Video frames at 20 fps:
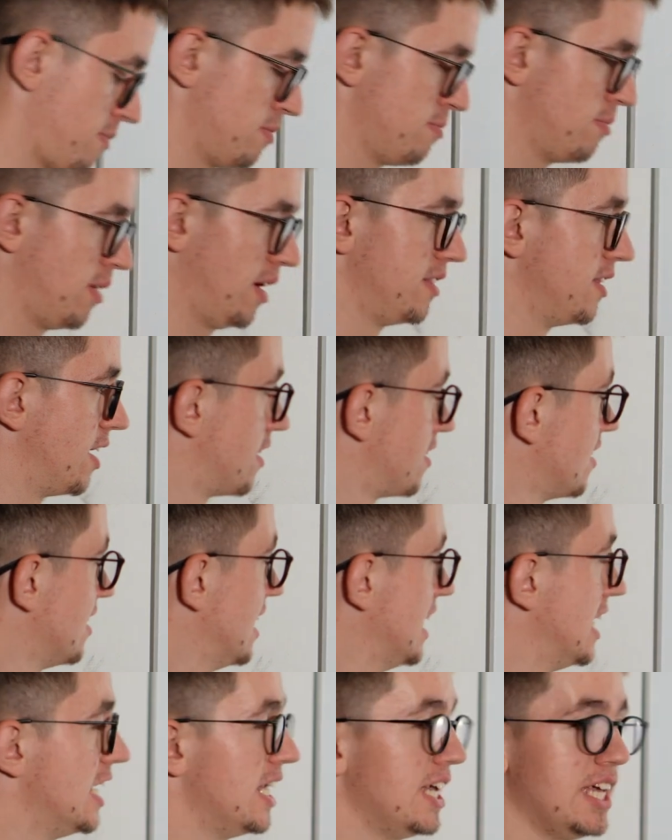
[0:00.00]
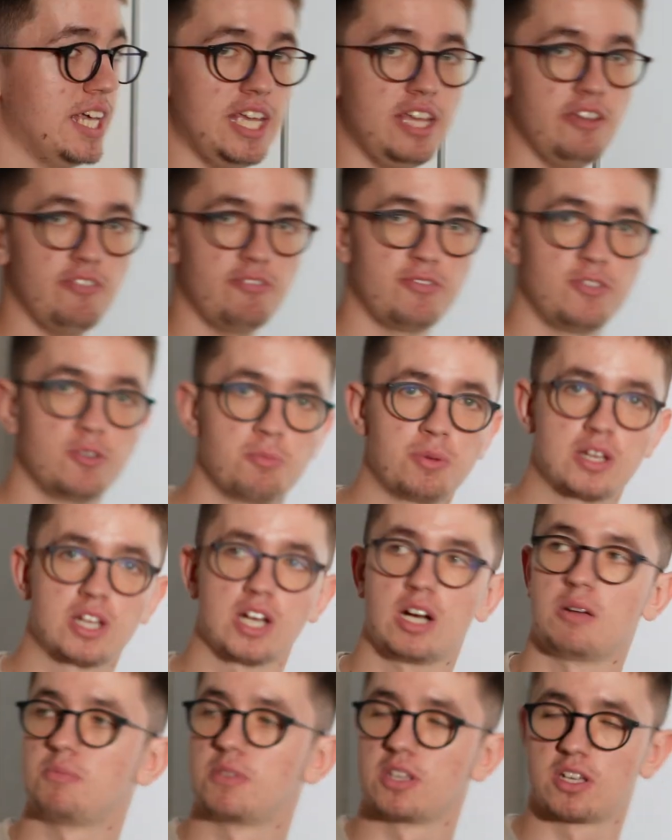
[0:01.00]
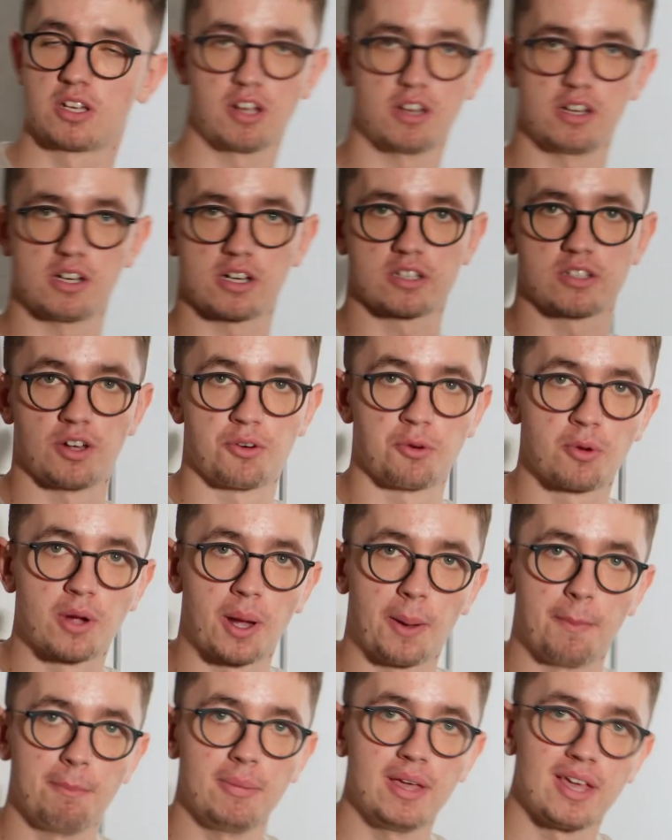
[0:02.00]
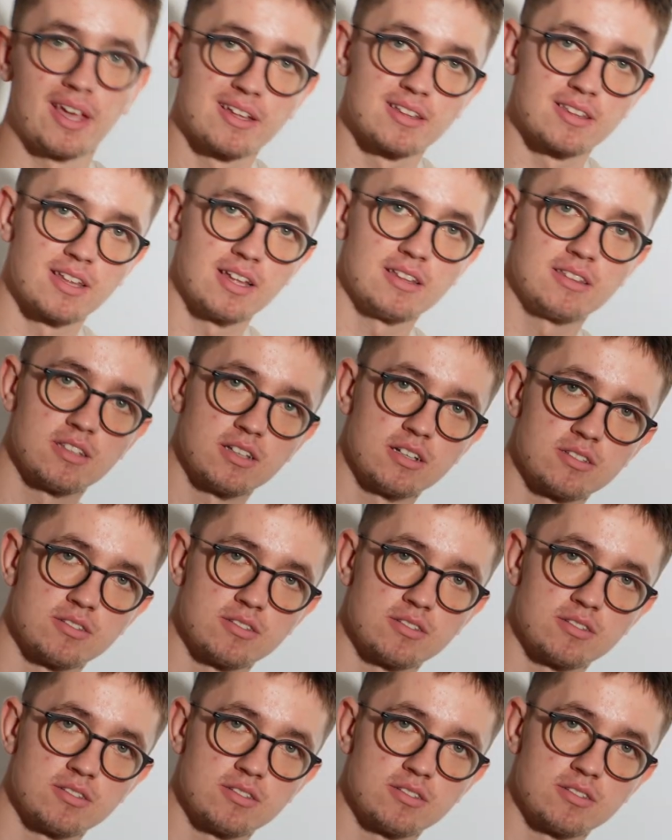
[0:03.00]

mean by that if you become the character who can make $10000